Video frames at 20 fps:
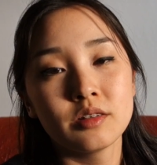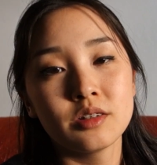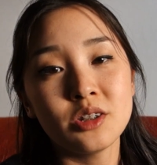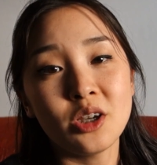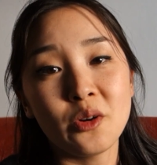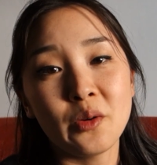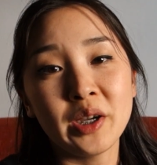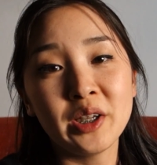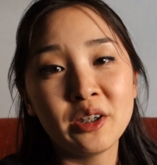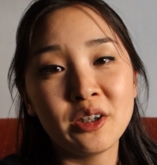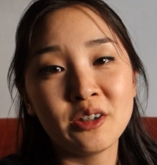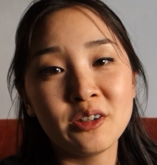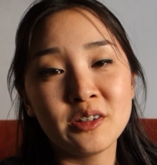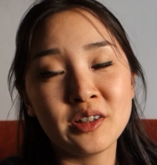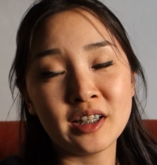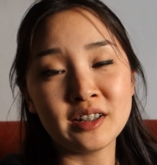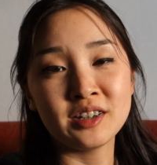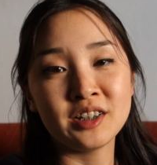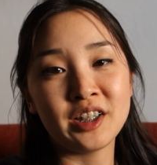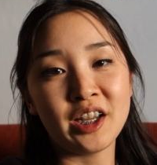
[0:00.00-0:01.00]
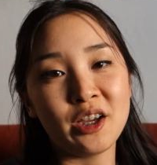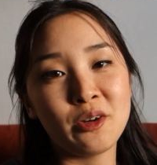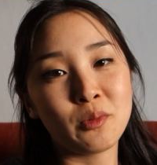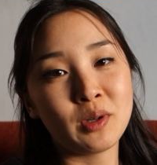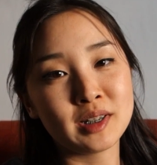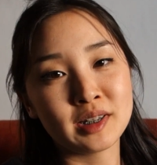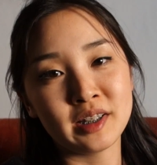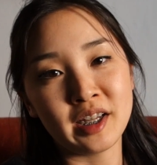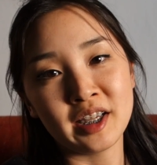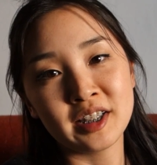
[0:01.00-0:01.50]
So I know that today
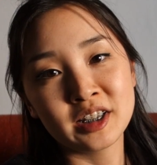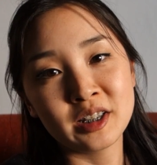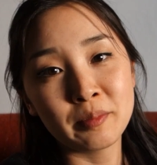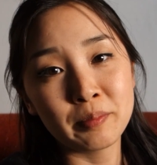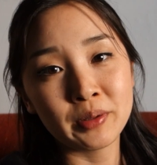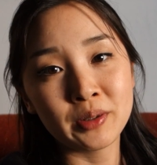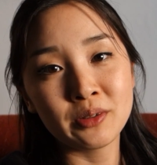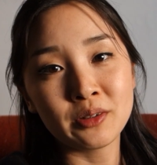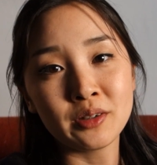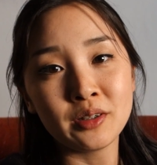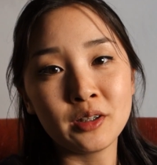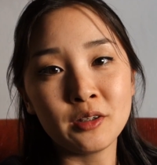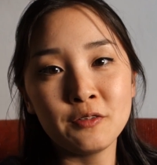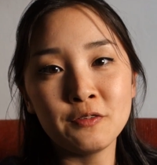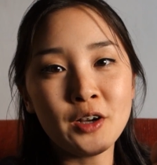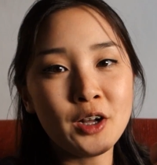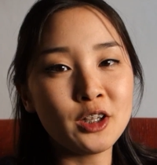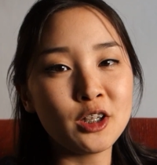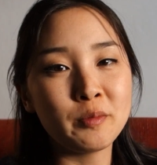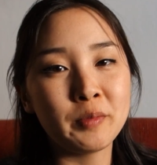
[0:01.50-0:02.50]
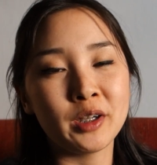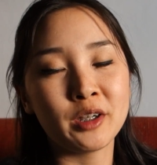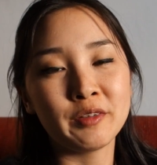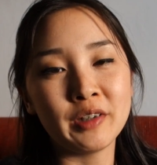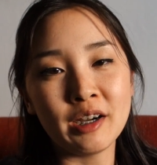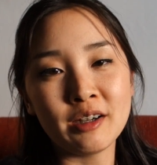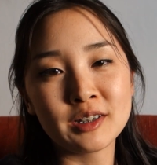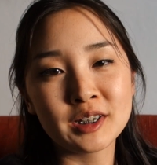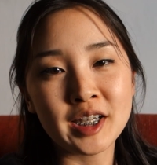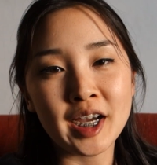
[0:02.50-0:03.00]
wasn't a typical follow me
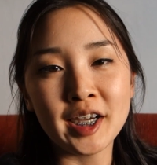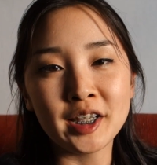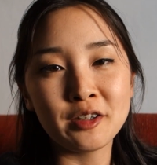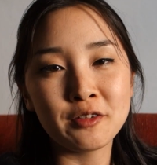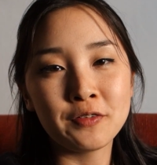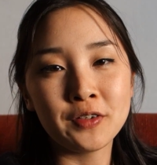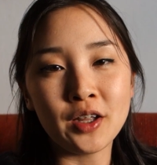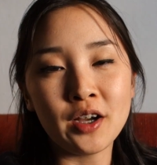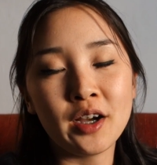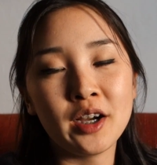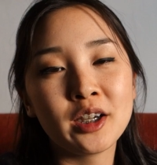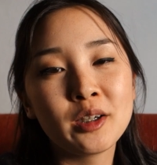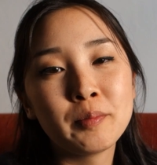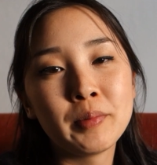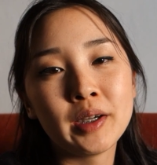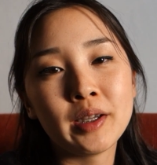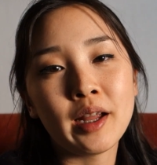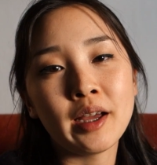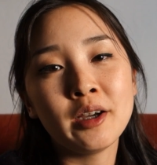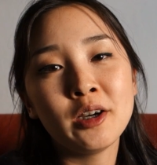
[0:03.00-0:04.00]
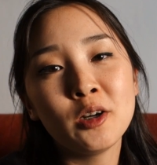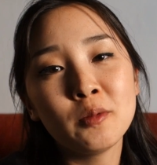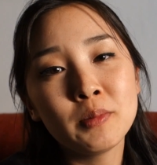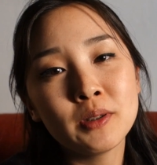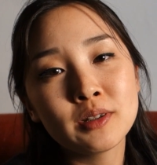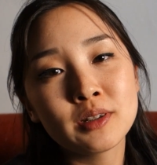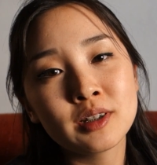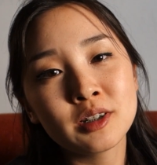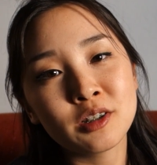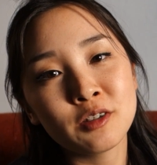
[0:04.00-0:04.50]
around kind of vlog, but I hope you
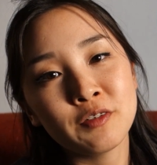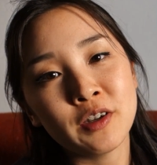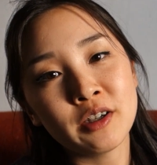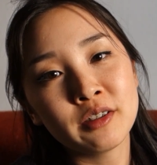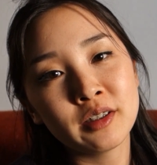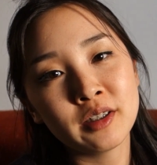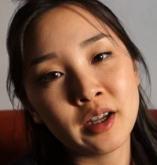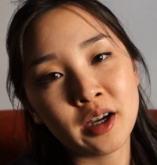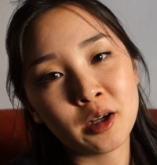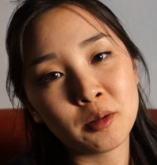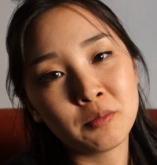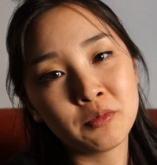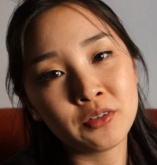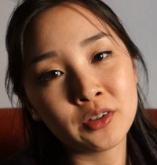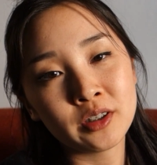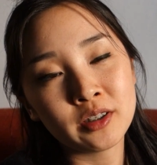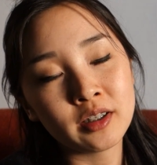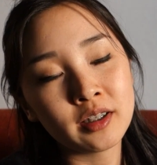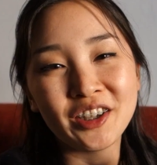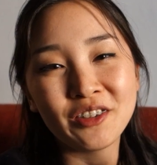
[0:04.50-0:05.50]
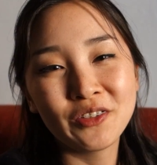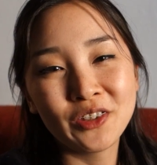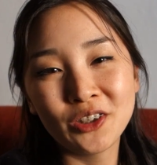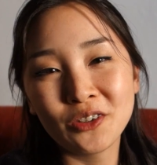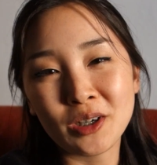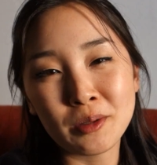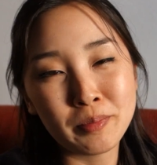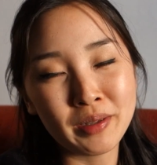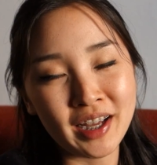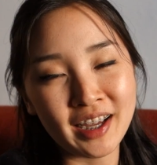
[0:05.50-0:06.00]
still found it helpful if you
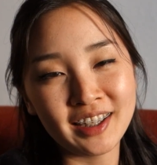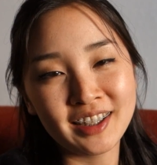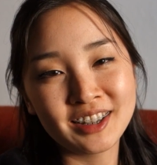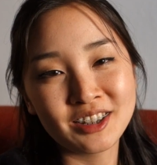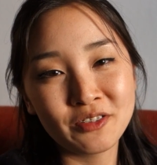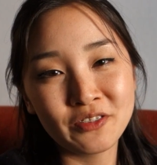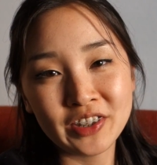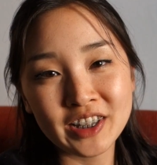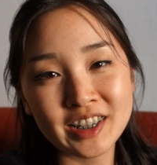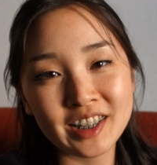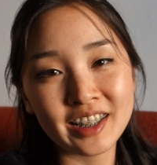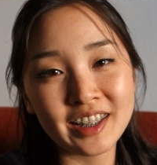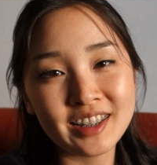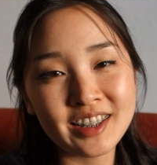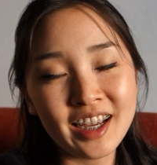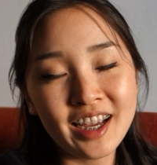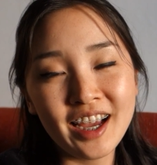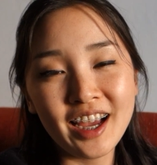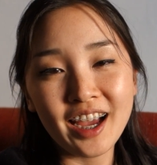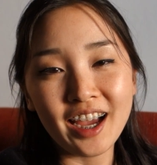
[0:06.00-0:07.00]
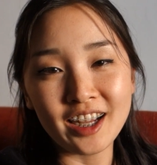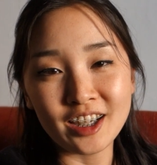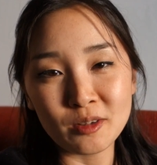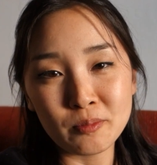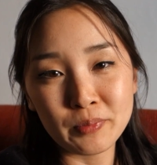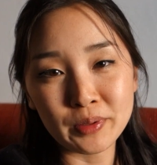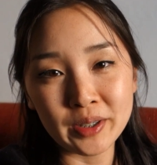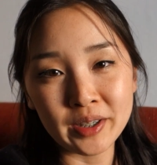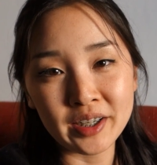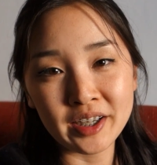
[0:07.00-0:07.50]
are planning to visit
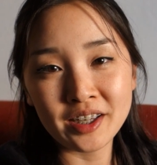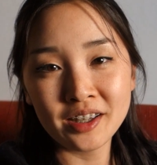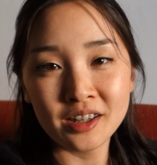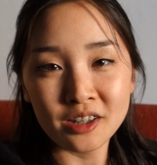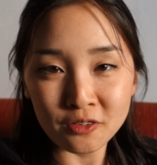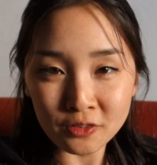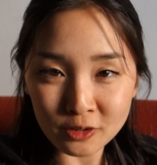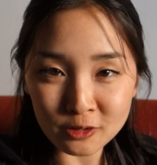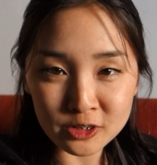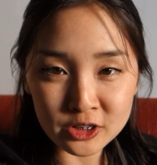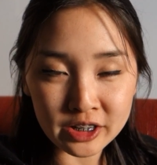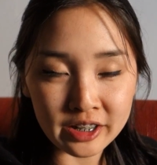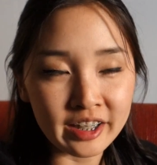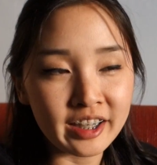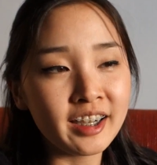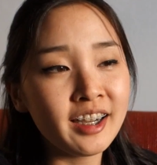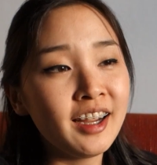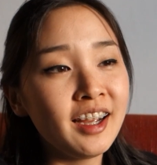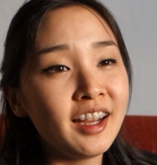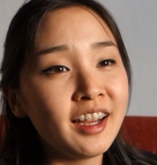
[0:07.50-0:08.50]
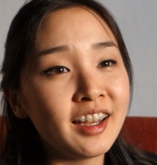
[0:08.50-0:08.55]
Edinburgh in the future.